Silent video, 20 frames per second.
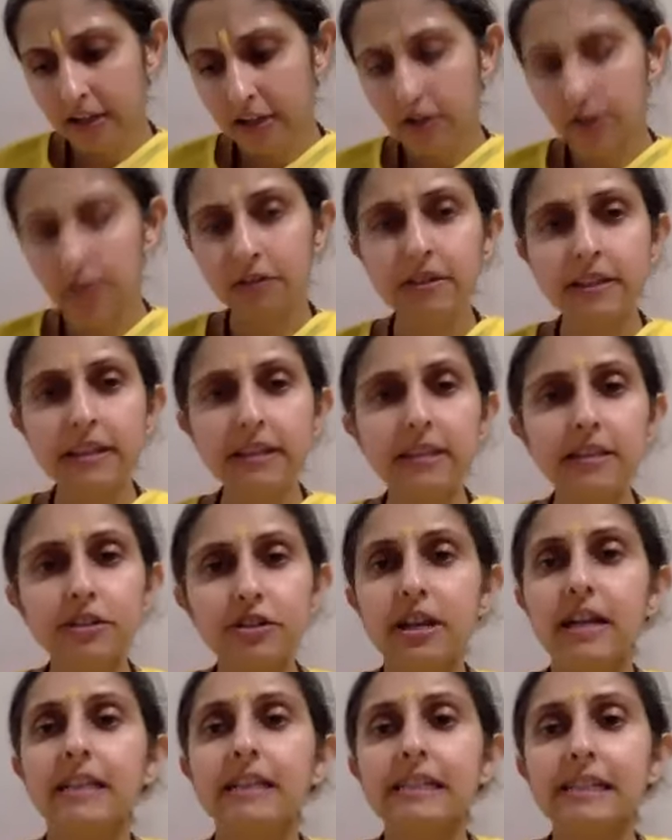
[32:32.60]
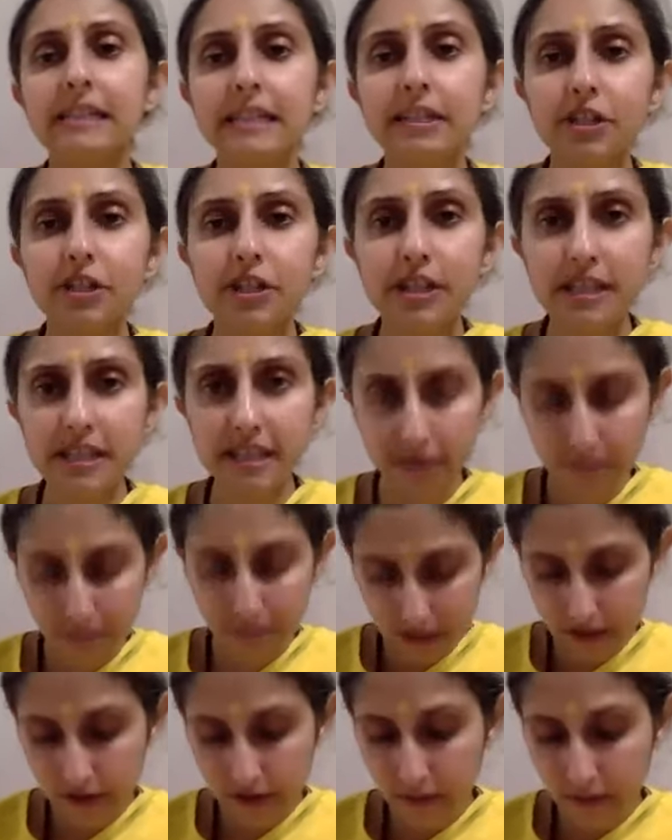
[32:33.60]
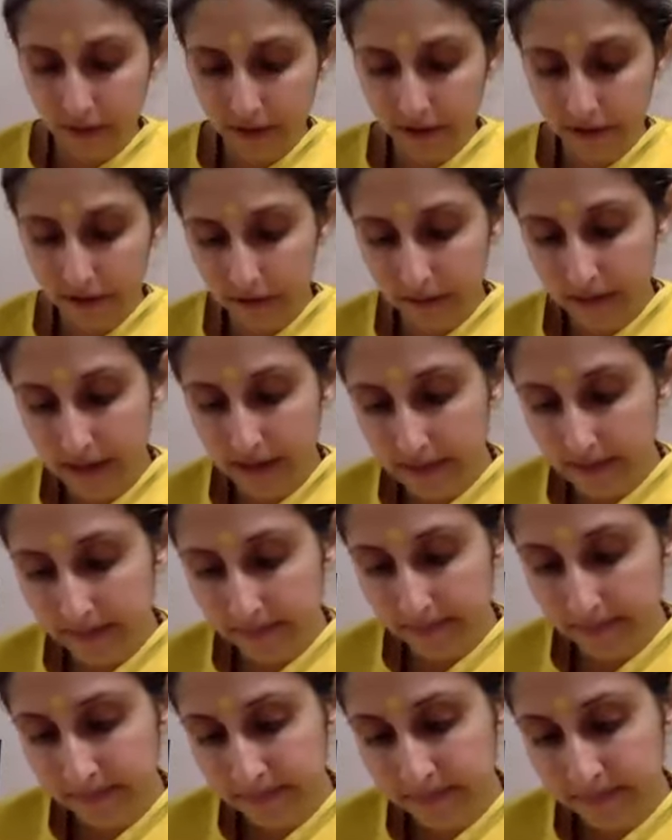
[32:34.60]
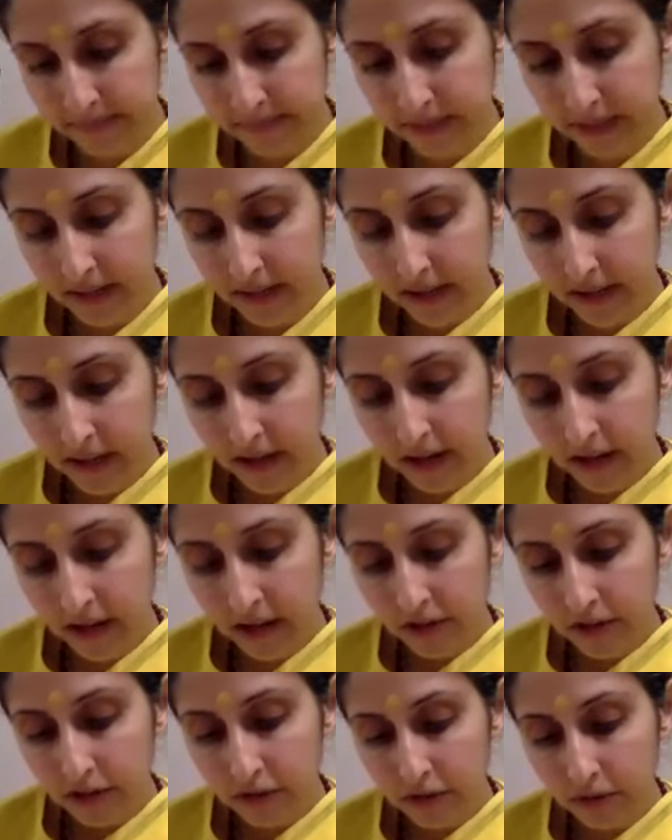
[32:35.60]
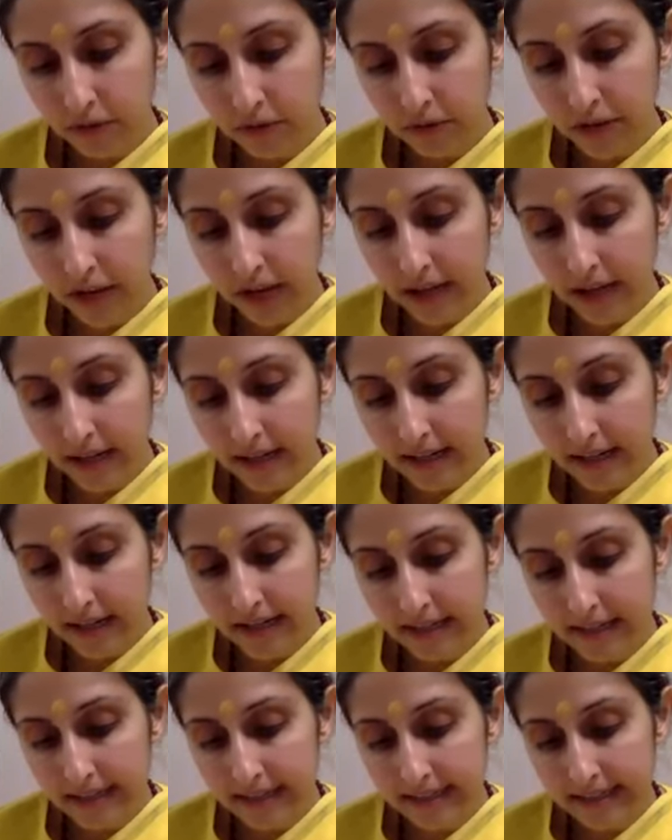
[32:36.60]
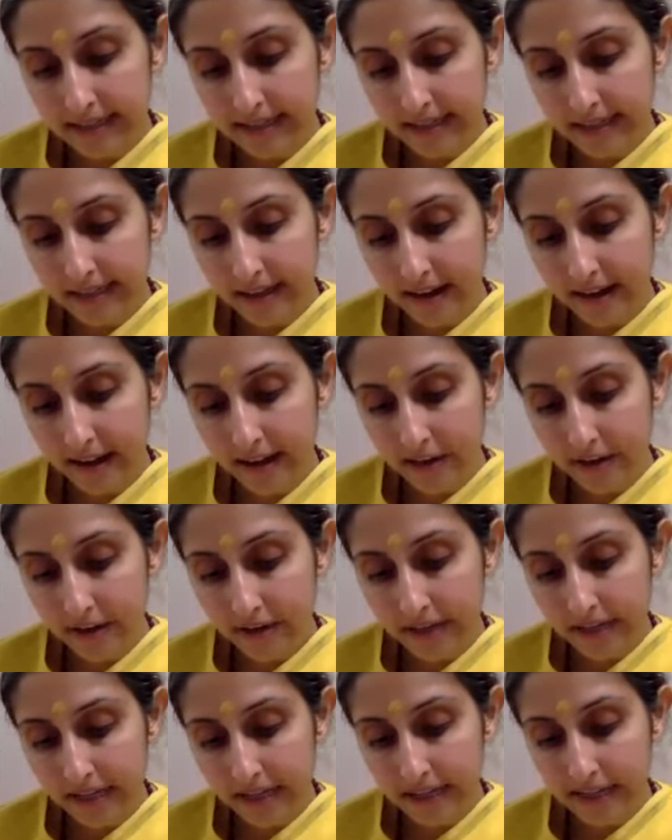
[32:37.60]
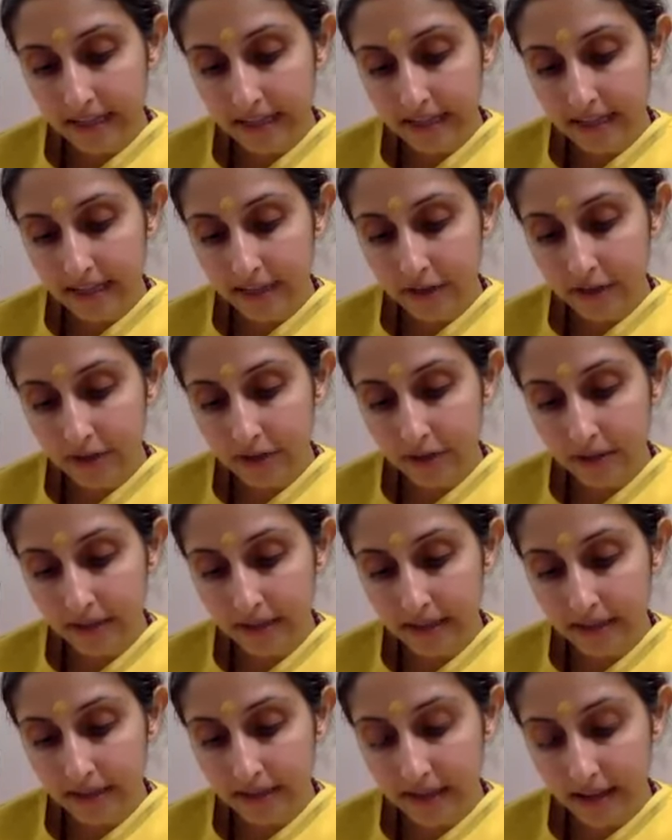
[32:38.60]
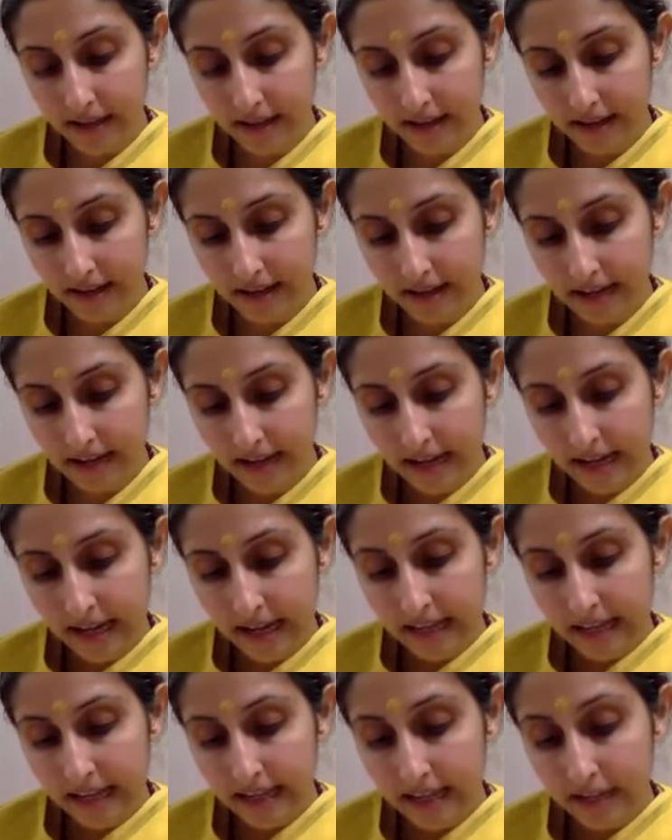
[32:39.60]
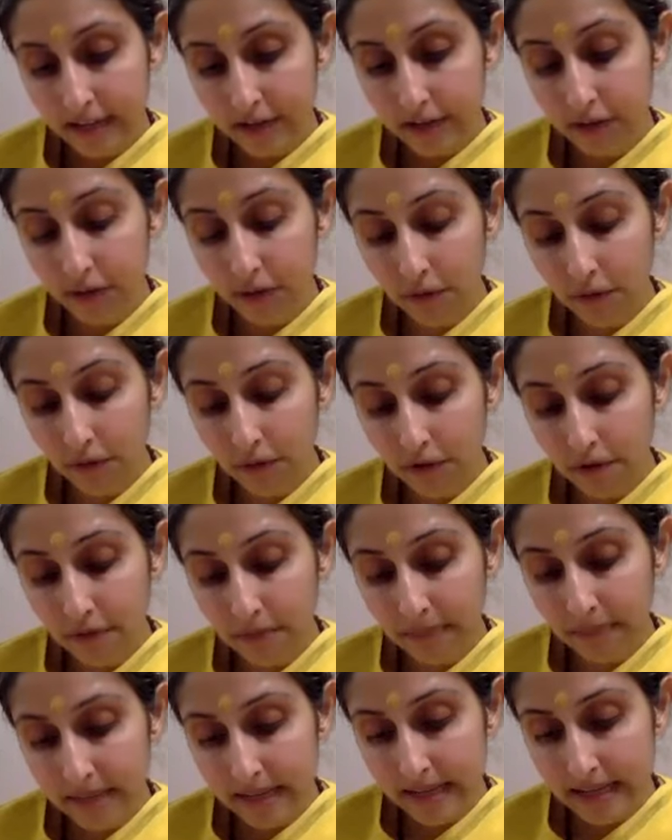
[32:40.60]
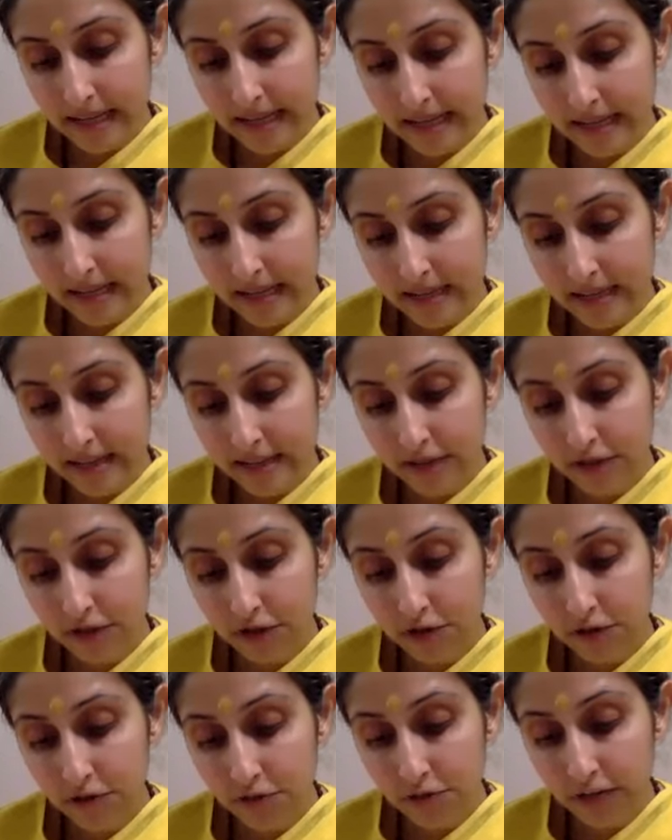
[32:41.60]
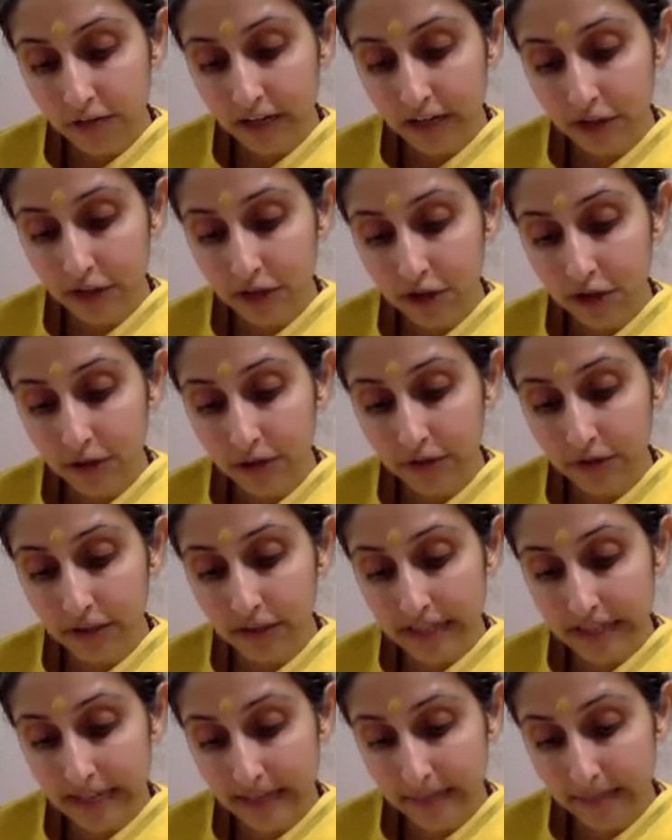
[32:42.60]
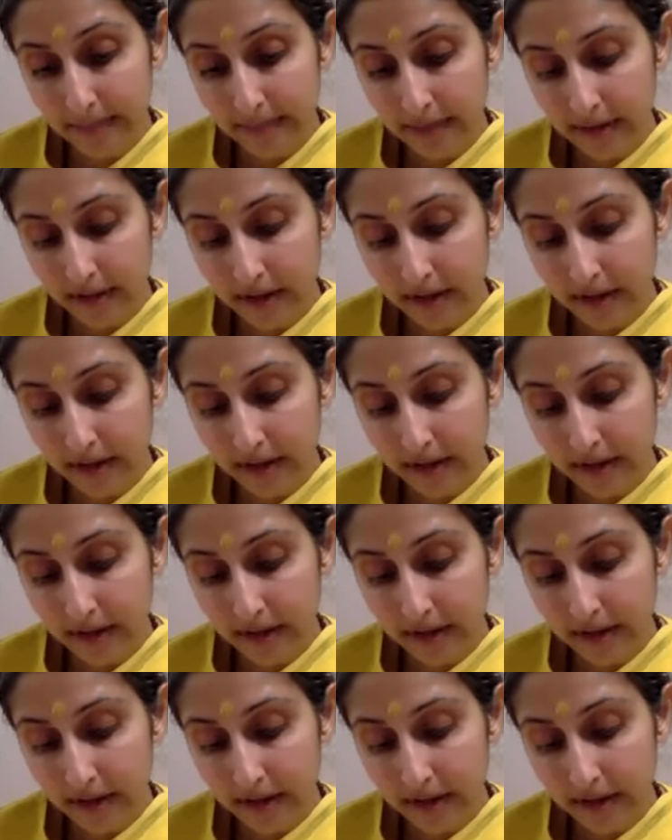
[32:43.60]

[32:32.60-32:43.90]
So I'll read the translation, then we'll go into it. So Uddālaka Aruni said to his son that know from me the true nature of sleep.